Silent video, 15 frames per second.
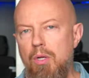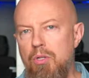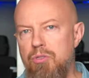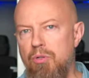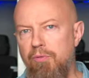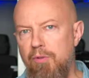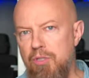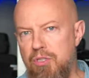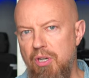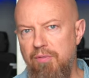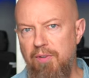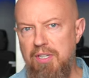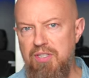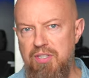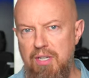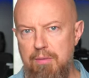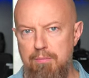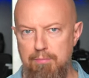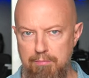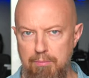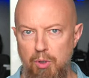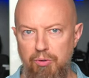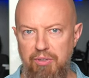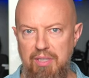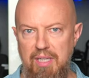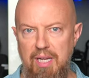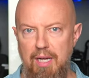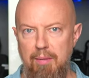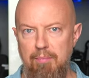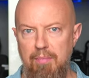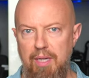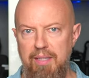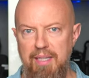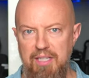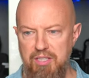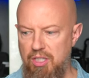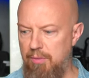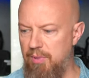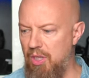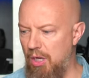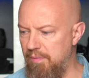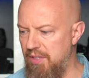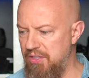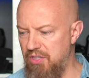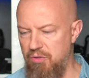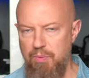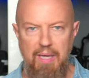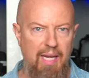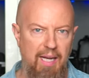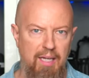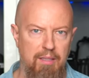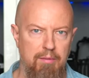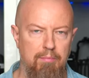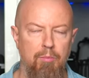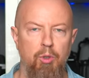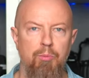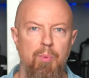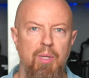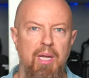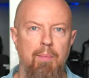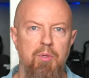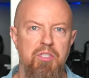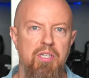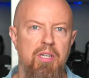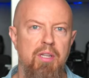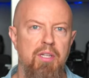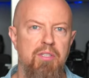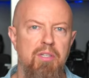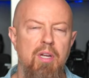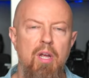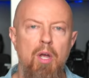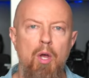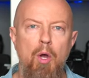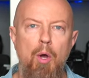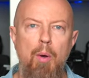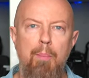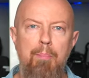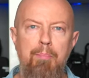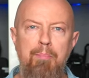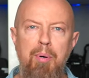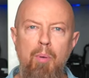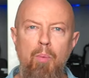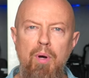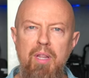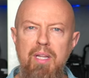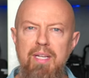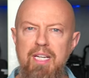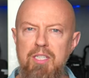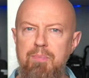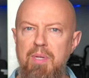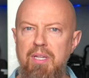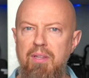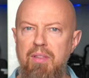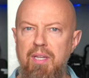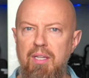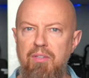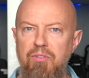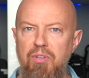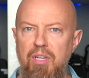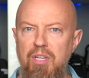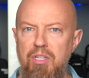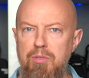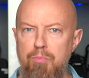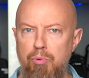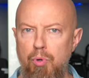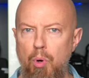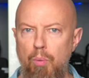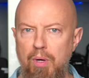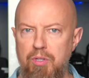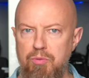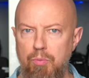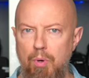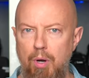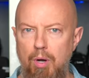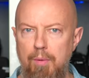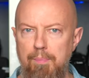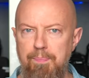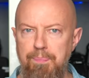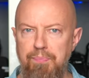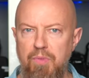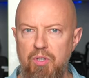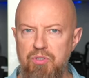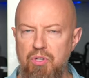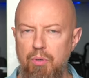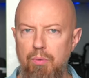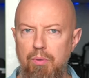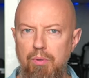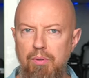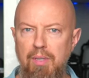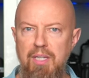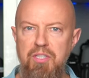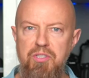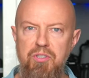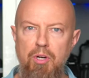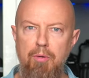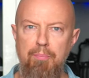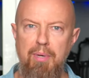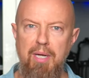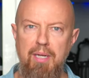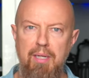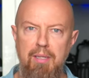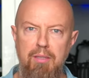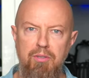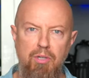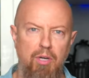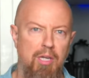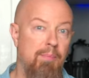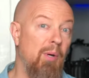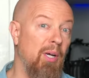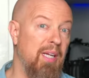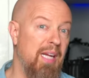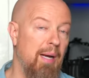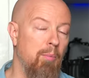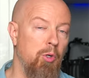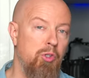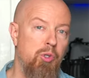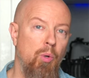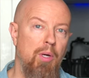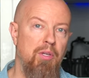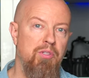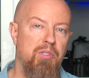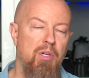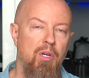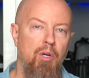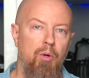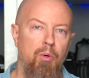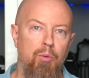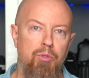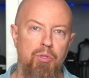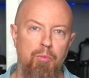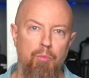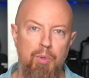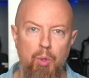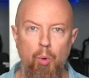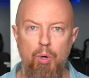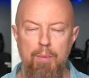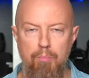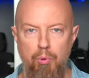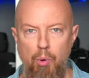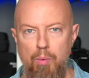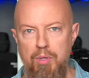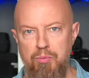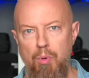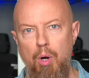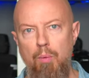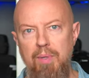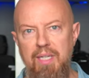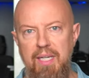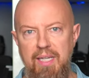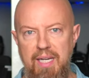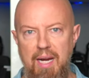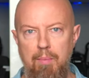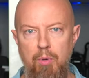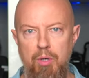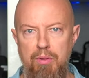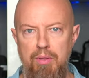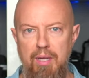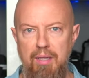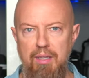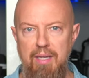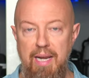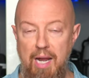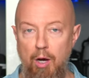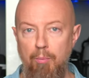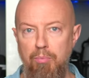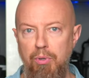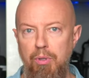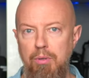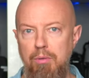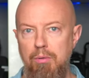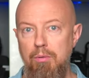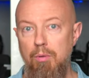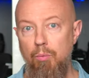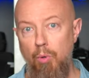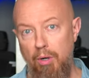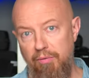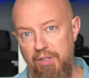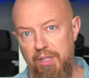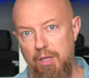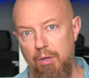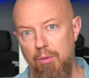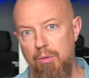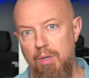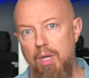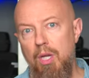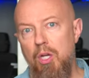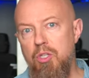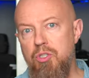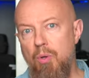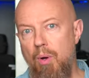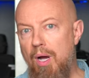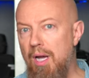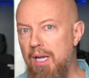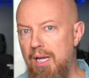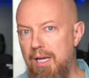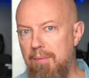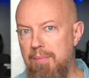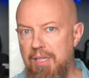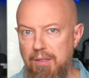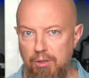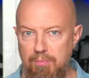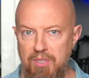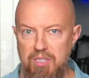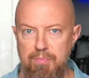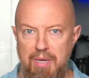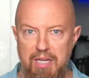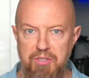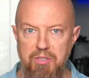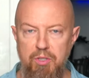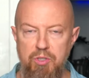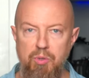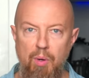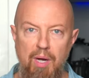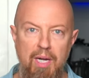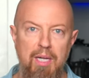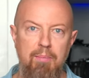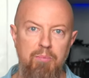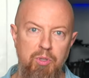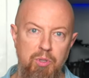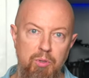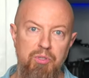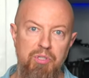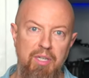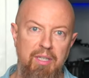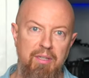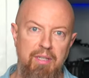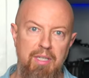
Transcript: So first off, I said multicam, and that's gonna be obvious as we add multiple cameras into this. But one of the next big things is ProRes RAW. So let's start by talking about camera choice. To record in ProRes RAW, we need a camera that can output raw video. So I am a Lumix ambassador, so I am using